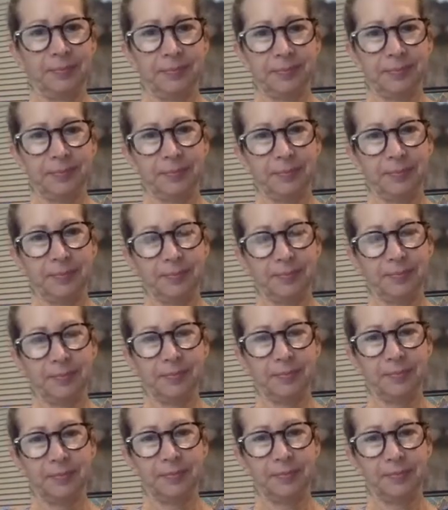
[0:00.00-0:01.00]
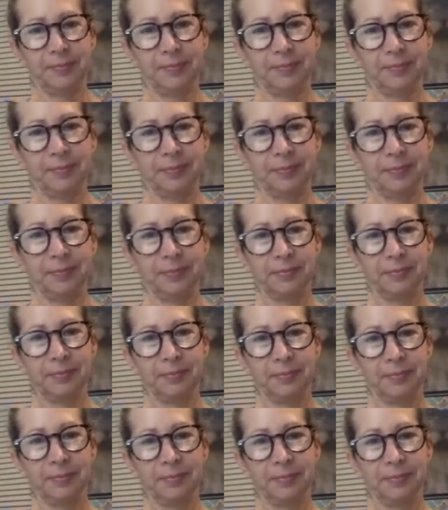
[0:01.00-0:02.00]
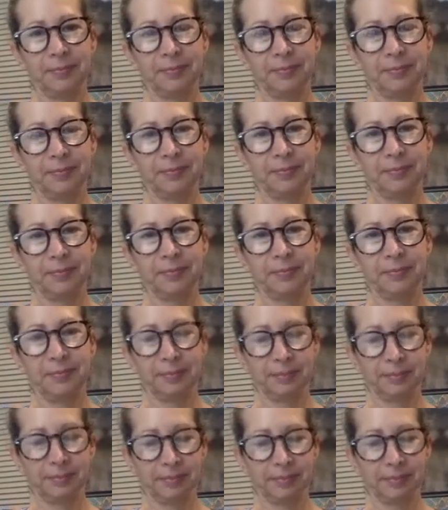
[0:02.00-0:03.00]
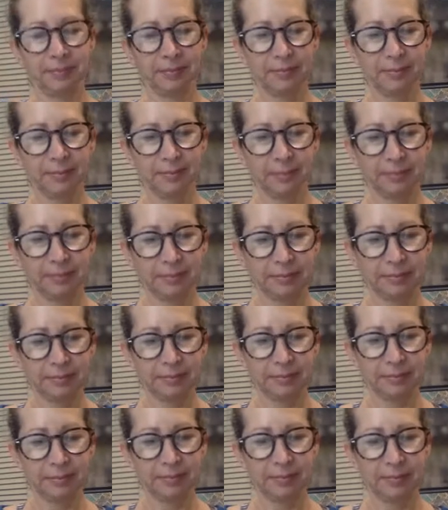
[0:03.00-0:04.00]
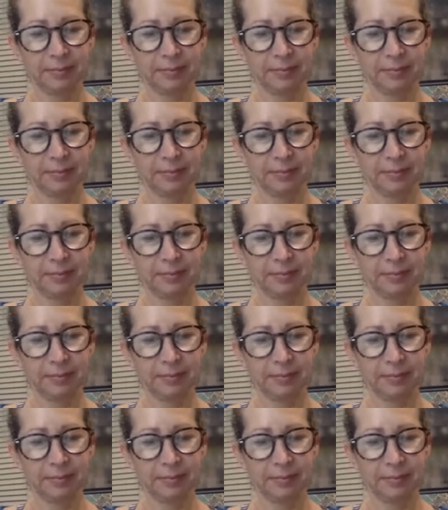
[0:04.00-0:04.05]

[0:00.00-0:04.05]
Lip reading: (not speaking)